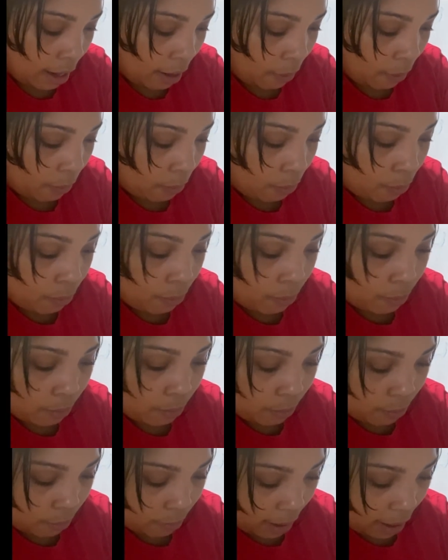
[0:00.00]

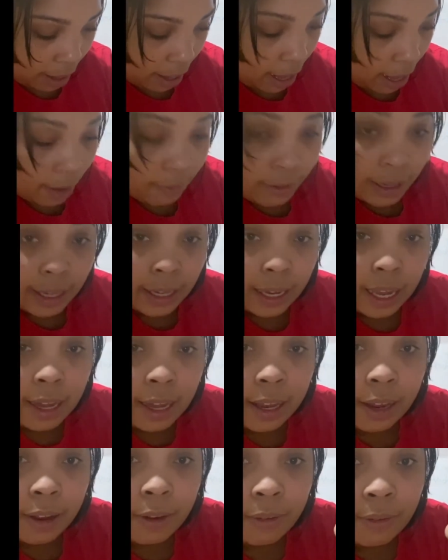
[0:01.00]
Ooh, I have a yellow.